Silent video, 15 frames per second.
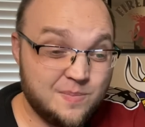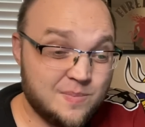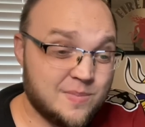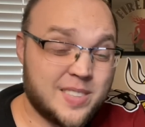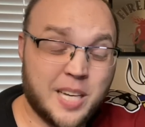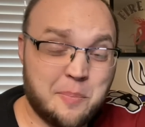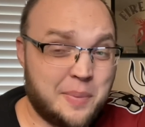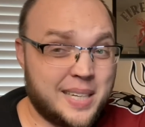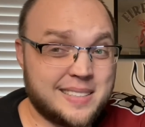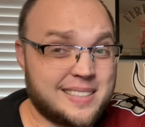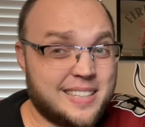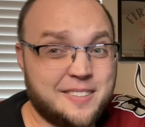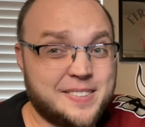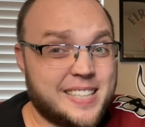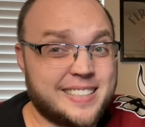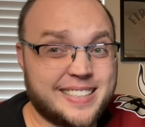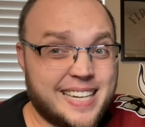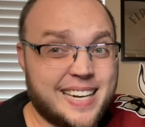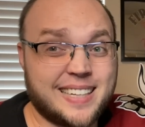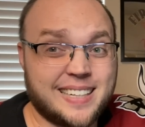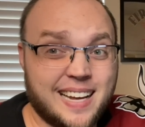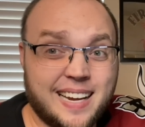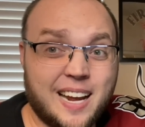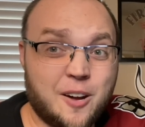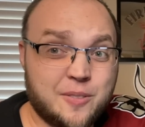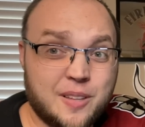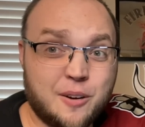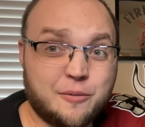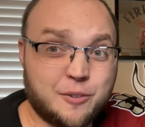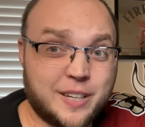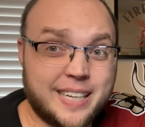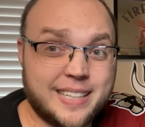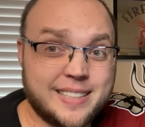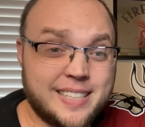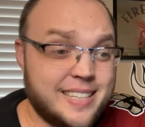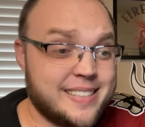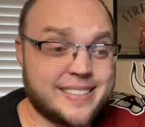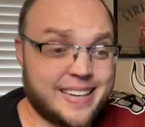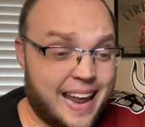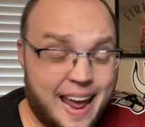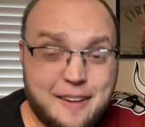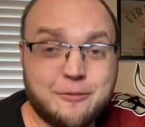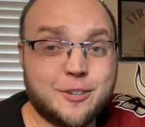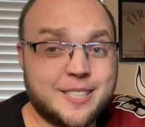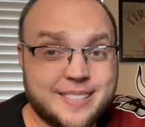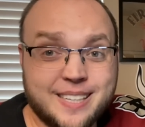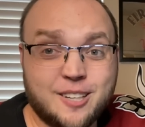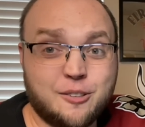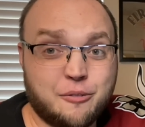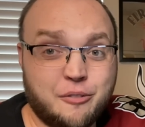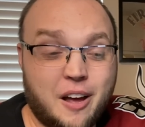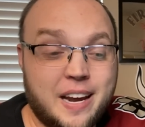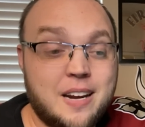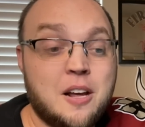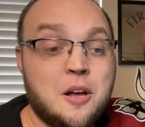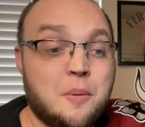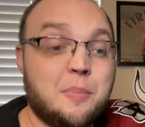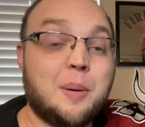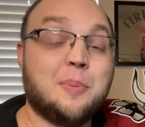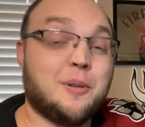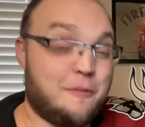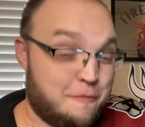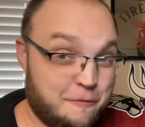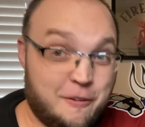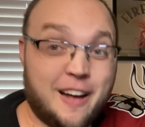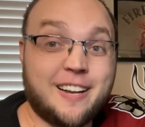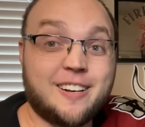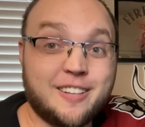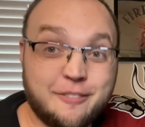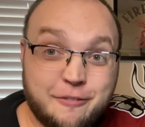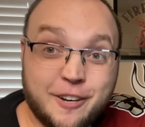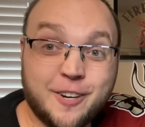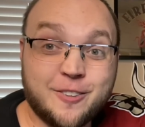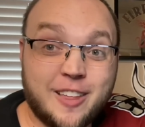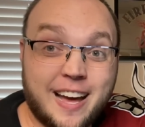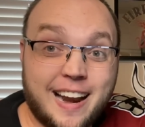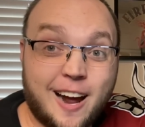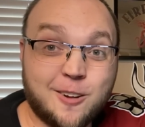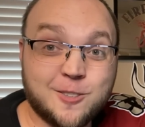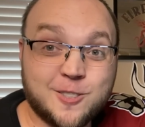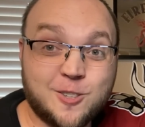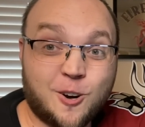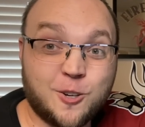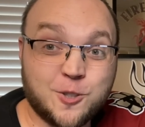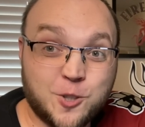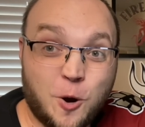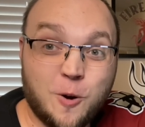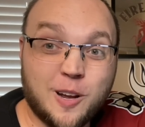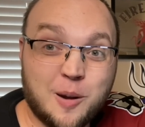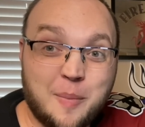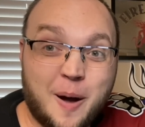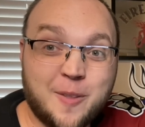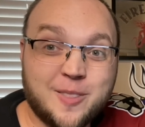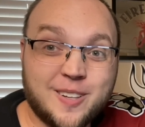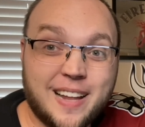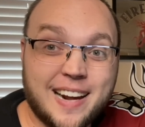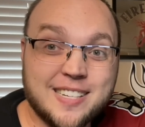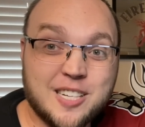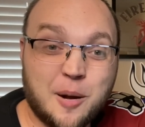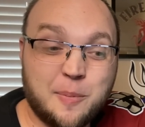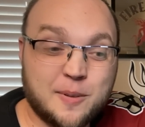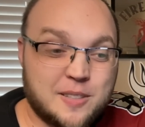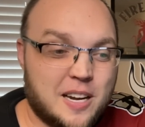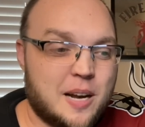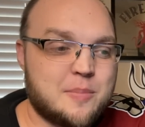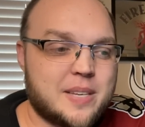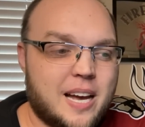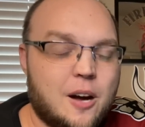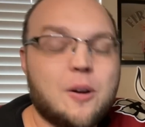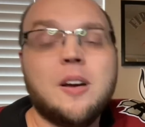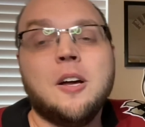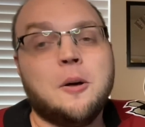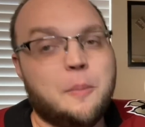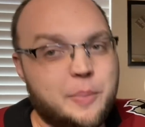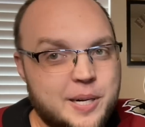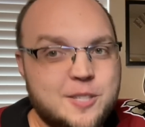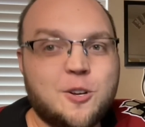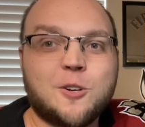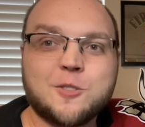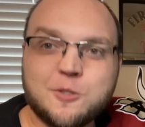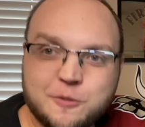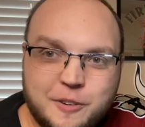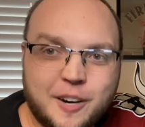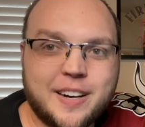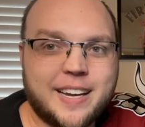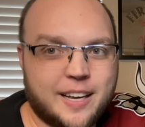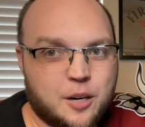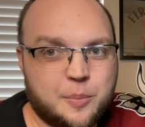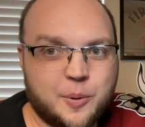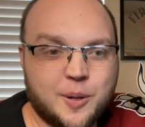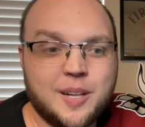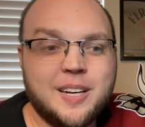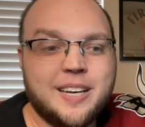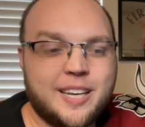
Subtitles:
Tim Means leaves his dang neck out there for guillotines in every single fight. People have finally figured that out and started choking him out the last couple times out, but he's also very hittable.